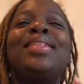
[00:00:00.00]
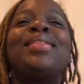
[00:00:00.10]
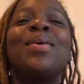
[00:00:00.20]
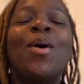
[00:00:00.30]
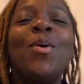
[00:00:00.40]

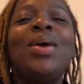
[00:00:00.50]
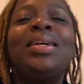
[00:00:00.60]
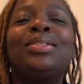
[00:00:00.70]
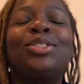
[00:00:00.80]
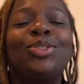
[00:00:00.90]
so
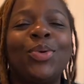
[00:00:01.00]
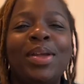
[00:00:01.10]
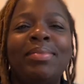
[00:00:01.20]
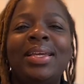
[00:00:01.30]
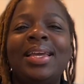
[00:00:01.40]

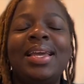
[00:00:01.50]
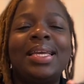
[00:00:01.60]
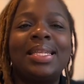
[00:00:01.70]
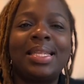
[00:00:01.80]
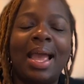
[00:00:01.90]
extremely
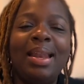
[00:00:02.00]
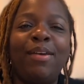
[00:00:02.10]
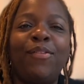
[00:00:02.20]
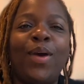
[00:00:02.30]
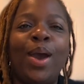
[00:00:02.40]

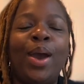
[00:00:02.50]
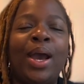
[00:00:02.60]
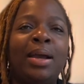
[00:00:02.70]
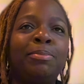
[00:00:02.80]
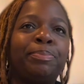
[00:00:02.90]
excited for
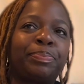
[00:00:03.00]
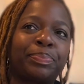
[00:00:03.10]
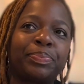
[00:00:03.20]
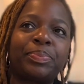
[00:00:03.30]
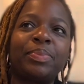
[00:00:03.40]
her
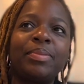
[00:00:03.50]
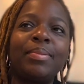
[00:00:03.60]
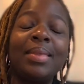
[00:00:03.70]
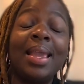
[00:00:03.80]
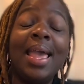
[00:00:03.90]

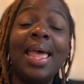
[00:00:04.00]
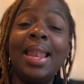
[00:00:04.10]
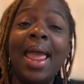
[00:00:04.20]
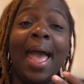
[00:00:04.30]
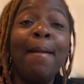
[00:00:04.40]

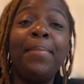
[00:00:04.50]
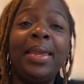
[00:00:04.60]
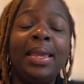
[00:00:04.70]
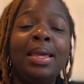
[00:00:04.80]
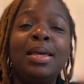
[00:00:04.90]
and
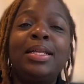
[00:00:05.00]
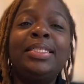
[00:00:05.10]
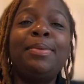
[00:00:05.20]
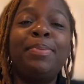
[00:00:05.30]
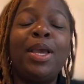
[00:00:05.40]
happy
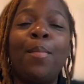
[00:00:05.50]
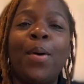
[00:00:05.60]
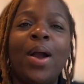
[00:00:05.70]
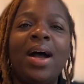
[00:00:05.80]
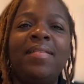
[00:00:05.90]
to be a
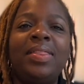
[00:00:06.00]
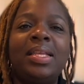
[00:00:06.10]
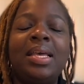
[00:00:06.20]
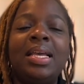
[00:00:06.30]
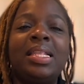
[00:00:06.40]
part of
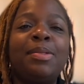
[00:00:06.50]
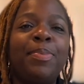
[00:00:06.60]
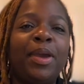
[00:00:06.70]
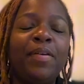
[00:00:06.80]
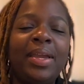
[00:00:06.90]
the
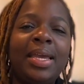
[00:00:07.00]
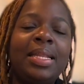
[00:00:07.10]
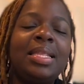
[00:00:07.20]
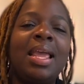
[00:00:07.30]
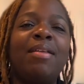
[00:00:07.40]

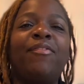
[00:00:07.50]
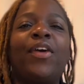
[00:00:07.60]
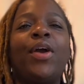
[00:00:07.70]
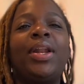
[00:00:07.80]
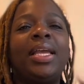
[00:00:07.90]
experience and
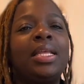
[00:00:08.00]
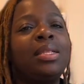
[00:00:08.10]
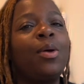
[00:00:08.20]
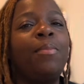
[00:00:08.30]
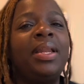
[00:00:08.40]
for her to
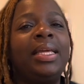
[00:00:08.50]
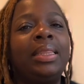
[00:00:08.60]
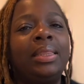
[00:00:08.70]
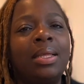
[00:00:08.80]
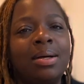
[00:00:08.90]
get so many
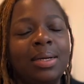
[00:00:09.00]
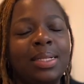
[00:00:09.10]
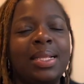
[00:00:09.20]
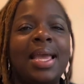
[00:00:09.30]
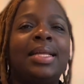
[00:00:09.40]

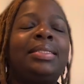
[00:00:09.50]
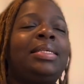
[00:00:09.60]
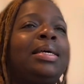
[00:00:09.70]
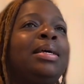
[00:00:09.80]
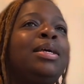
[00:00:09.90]
looks and
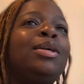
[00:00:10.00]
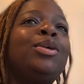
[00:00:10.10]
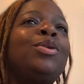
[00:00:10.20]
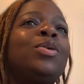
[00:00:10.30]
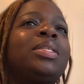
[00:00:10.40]
to
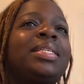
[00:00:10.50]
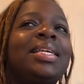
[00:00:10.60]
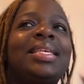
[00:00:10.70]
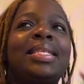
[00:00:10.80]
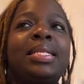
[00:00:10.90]
you know
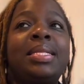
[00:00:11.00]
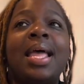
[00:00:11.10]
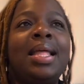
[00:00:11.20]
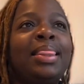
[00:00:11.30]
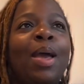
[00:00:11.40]
see the
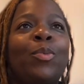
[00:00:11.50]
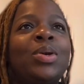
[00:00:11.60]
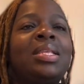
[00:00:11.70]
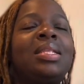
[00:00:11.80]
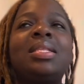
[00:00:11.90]
set that
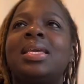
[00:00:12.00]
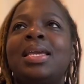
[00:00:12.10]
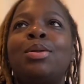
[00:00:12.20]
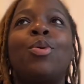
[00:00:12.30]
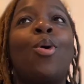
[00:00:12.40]
we
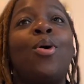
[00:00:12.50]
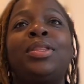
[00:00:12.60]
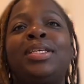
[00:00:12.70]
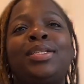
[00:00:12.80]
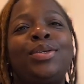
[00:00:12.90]
see in all
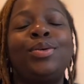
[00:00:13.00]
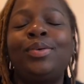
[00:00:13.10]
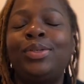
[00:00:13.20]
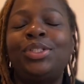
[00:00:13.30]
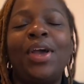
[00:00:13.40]
these
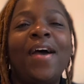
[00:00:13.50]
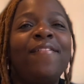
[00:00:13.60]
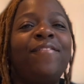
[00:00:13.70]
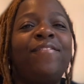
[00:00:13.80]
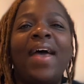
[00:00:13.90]
huge
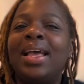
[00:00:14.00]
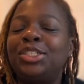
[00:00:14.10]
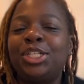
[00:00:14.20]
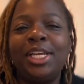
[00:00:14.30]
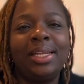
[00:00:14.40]

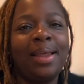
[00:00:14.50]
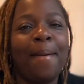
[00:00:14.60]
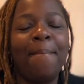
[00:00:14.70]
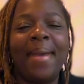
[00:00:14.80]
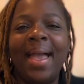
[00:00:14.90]
fashion
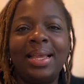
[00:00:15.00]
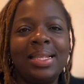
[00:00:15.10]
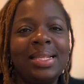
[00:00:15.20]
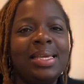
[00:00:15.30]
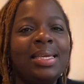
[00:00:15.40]

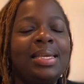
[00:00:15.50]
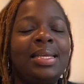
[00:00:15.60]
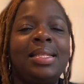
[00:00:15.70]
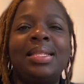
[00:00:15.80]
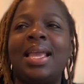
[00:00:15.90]

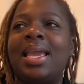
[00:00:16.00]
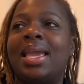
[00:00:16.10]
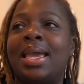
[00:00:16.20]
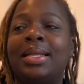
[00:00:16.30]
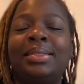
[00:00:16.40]
magazines
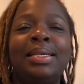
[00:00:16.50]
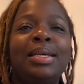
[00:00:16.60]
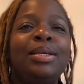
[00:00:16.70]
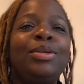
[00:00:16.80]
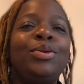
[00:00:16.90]
and
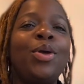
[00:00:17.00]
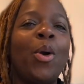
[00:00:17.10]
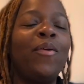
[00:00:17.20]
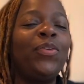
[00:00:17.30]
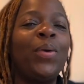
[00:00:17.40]
you
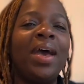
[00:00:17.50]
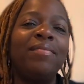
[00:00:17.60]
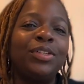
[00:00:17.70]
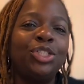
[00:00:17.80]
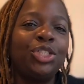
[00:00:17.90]
know if you
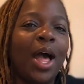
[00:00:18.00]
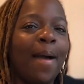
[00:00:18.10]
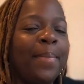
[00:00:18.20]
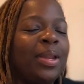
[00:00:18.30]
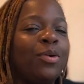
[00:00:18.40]
ever
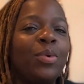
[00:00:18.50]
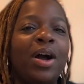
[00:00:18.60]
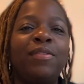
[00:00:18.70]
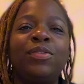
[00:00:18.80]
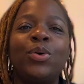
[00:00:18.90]
shop in a
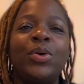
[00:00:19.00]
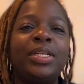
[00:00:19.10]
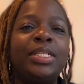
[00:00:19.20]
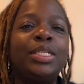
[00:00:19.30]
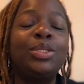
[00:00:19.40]
Ralph
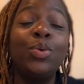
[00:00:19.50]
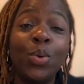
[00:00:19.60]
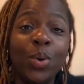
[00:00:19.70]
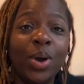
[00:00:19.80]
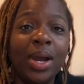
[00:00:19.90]
Lauren
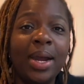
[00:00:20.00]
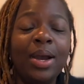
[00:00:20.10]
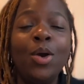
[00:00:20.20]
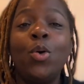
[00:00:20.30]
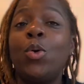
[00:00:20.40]

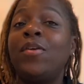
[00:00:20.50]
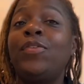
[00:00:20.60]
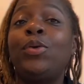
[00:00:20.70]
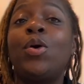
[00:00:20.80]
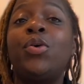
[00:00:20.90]
store or if
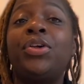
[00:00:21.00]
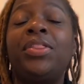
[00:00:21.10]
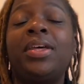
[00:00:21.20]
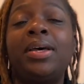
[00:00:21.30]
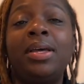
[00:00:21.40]
you go to
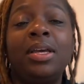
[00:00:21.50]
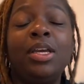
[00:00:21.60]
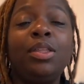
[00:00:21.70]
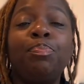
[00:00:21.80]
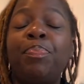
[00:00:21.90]
the
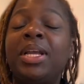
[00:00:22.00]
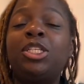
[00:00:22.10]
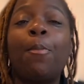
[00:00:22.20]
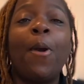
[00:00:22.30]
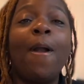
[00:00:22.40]
big
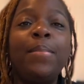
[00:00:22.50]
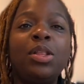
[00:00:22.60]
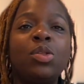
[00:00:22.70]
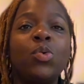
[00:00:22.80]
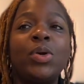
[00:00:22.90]

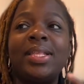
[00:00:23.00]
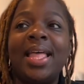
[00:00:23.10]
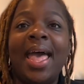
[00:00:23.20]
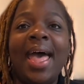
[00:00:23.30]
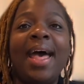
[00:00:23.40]
department stores
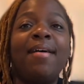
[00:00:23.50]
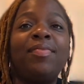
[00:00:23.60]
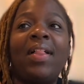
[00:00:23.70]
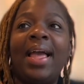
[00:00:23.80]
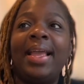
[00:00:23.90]
that
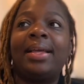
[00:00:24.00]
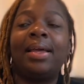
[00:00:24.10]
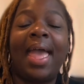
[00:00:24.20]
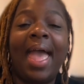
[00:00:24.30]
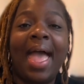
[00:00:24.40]
have like
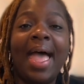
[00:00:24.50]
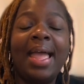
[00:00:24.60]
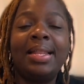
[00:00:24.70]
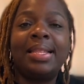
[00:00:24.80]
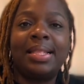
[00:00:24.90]

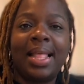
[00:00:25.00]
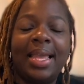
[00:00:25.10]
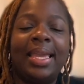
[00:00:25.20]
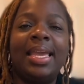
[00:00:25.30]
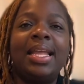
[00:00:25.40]
ads
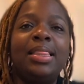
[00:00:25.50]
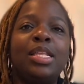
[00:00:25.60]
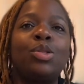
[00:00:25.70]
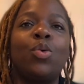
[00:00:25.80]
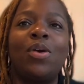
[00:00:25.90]
like in the
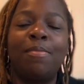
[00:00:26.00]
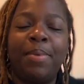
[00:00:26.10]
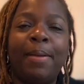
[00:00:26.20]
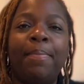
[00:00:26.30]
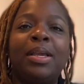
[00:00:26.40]
store
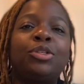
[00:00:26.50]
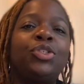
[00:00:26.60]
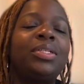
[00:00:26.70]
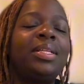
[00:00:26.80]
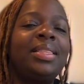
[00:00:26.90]
big
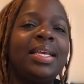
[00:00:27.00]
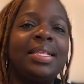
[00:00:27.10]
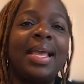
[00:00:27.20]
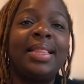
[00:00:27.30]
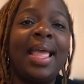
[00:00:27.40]
pictures and
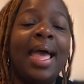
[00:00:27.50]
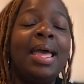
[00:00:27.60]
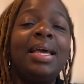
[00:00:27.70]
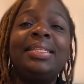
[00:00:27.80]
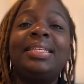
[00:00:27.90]
things like
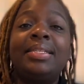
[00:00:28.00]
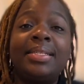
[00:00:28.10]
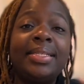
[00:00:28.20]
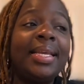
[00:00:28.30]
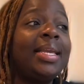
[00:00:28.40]
that to
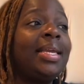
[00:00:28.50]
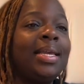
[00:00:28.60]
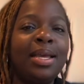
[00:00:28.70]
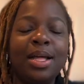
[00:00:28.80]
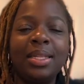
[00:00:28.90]

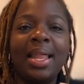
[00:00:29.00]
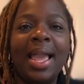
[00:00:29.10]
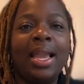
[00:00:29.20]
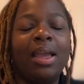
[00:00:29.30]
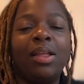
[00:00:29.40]
see
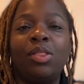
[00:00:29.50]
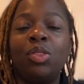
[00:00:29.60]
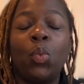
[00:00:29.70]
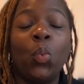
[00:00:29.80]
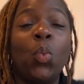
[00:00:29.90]
like
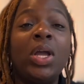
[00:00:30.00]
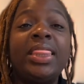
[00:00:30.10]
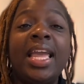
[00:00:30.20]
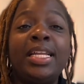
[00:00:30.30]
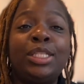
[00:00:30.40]

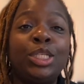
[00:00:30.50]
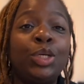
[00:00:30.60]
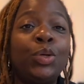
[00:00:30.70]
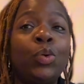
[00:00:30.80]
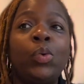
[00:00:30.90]
what they
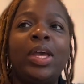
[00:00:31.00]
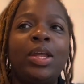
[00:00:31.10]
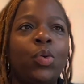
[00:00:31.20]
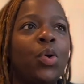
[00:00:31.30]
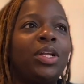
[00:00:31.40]
do
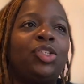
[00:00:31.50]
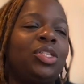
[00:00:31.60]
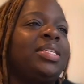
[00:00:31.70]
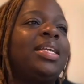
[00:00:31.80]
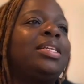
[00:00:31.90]
in order
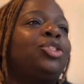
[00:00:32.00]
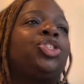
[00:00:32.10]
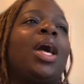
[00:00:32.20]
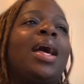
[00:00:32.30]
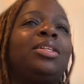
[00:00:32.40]
just to get a
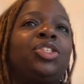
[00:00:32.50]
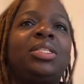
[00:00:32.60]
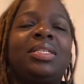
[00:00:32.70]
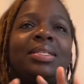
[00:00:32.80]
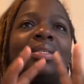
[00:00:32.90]
shot,
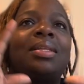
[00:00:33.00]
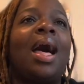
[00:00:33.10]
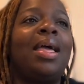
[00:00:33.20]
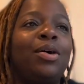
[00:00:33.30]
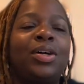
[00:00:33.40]
just to
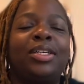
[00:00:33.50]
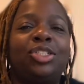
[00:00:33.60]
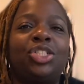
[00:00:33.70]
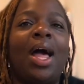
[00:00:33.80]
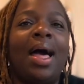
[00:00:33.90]
style a
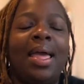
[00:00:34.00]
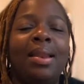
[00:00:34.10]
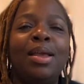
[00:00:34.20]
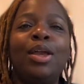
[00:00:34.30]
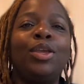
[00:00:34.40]
shot,
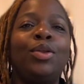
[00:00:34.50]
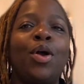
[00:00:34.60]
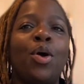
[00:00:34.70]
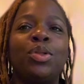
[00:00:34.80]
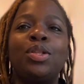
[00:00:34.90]
you
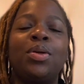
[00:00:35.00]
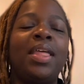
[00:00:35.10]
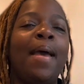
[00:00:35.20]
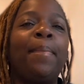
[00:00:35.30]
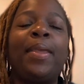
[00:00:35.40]
know, so
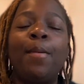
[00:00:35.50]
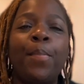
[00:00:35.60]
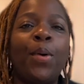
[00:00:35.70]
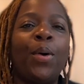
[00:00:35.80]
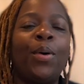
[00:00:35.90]
that
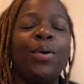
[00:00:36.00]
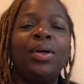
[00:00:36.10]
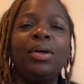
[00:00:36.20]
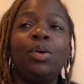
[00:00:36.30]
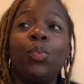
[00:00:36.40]
people
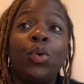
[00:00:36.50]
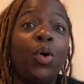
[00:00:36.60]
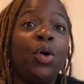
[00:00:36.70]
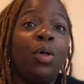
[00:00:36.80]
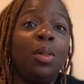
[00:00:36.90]

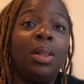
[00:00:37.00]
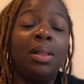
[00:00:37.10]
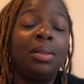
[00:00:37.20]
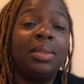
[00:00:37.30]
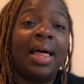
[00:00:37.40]
will
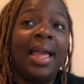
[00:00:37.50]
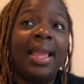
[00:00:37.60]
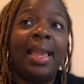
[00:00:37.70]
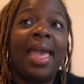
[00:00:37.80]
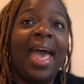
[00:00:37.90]

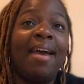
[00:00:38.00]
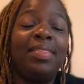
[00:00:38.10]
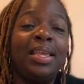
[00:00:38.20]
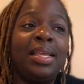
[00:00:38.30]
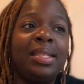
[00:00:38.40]
like have
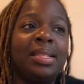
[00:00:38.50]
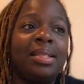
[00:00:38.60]
these